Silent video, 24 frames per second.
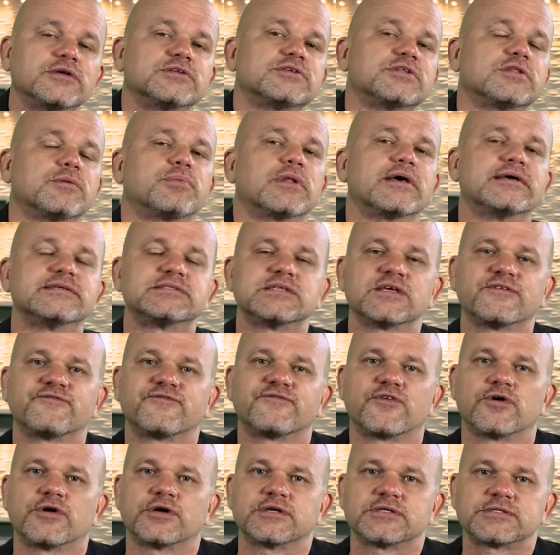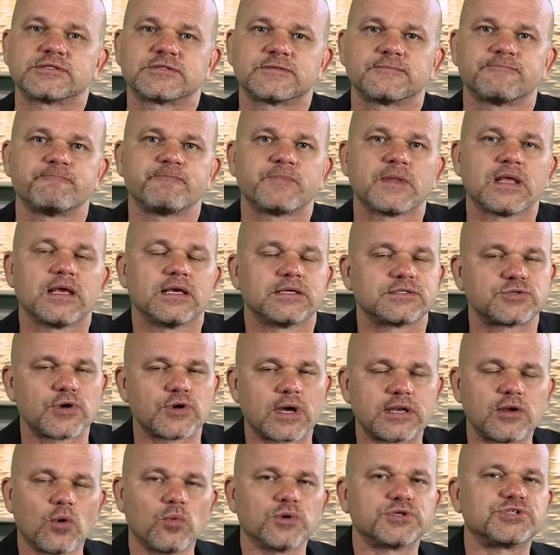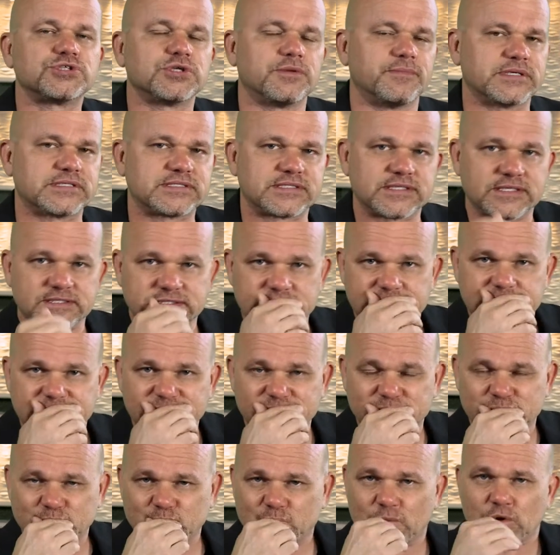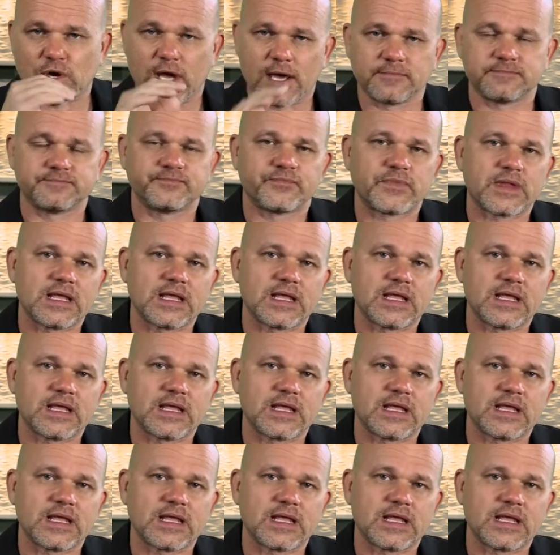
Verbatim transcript: into the blazing furnace. So I don't want you to miss this okay?